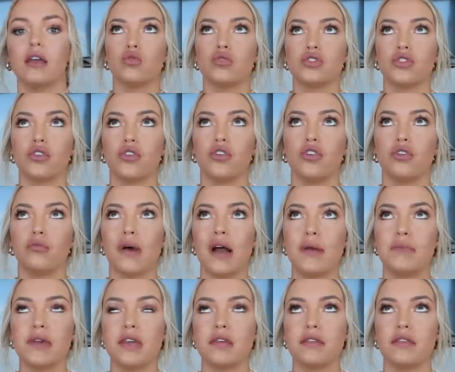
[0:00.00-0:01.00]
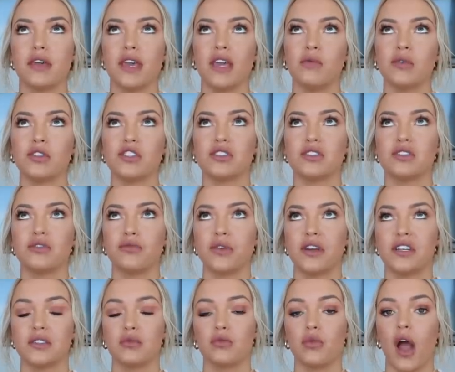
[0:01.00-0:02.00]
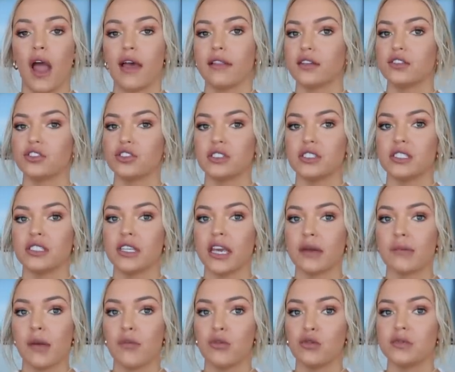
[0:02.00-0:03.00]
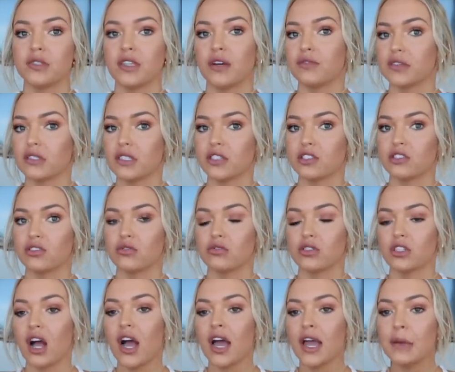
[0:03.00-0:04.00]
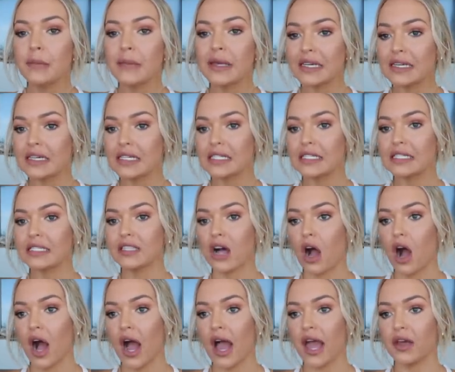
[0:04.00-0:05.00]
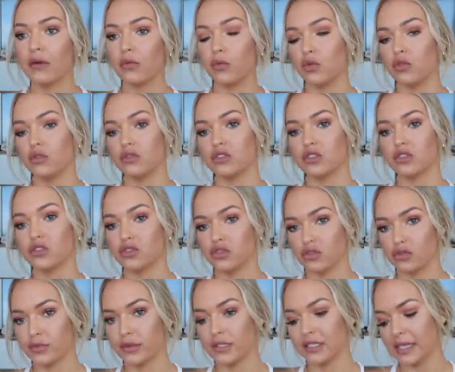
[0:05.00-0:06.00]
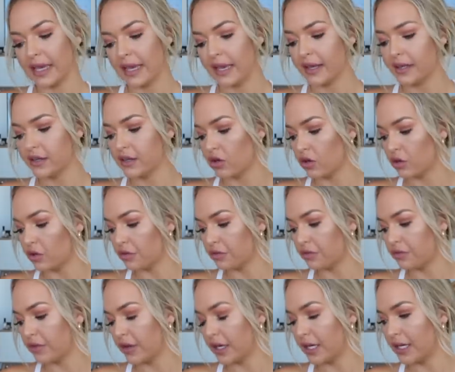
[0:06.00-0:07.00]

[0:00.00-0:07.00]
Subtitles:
Also, my big thing, which is the reason why I literally didn't get my boobs done for such a long time, is I was super scared of